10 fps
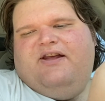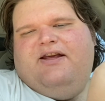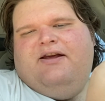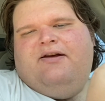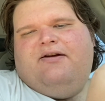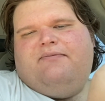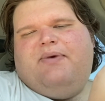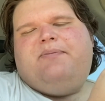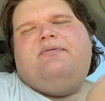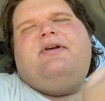he
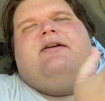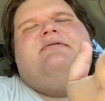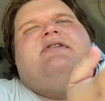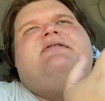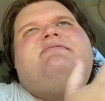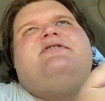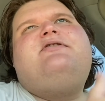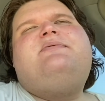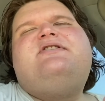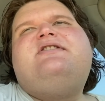could. He did
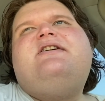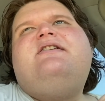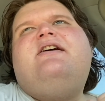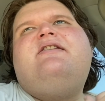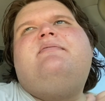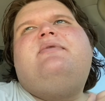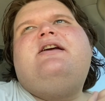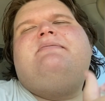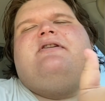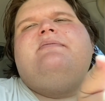stupid shit and then
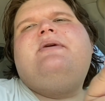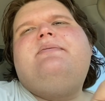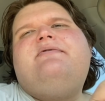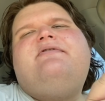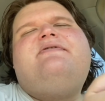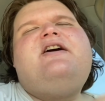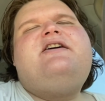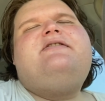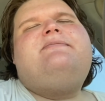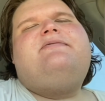blamed other people and
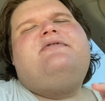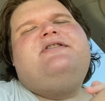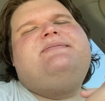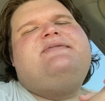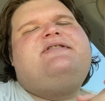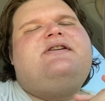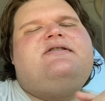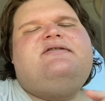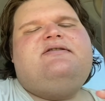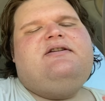fired them for his
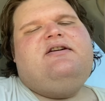mistakes.